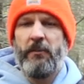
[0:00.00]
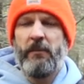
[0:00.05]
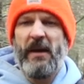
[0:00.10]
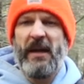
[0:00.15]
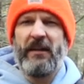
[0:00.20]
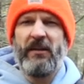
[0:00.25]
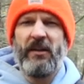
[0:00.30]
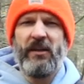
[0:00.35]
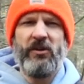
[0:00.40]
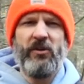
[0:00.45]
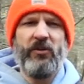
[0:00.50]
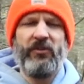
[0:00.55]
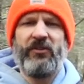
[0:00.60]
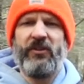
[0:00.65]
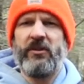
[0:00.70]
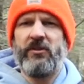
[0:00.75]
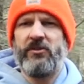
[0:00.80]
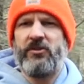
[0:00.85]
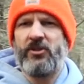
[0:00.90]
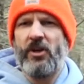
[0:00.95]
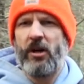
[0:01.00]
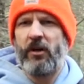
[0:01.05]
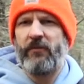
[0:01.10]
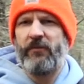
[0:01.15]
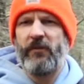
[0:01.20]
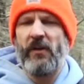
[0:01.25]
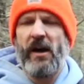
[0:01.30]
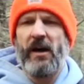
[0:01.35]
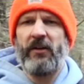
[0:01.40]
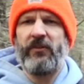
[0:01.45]
Mainly using junk
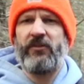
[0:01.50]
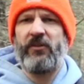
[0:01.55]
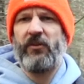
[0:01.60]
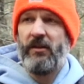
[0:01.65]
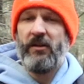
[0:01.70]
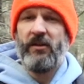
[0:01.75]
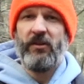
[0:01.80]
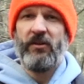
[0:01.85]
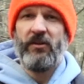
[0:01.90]
flies.